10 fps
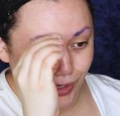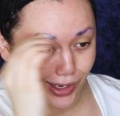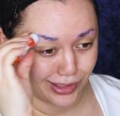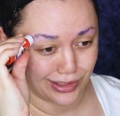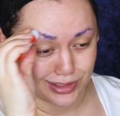
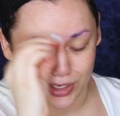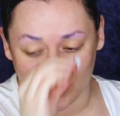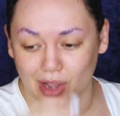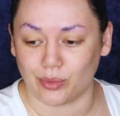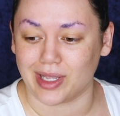holiday
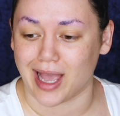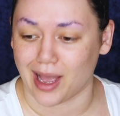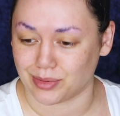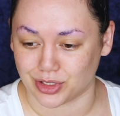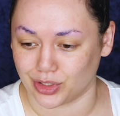that we
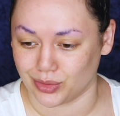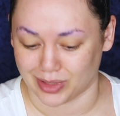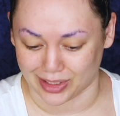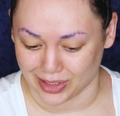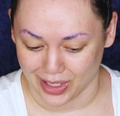
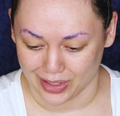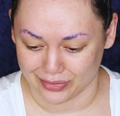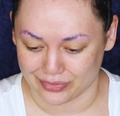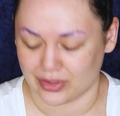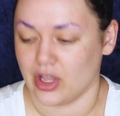absolutely
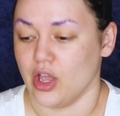love.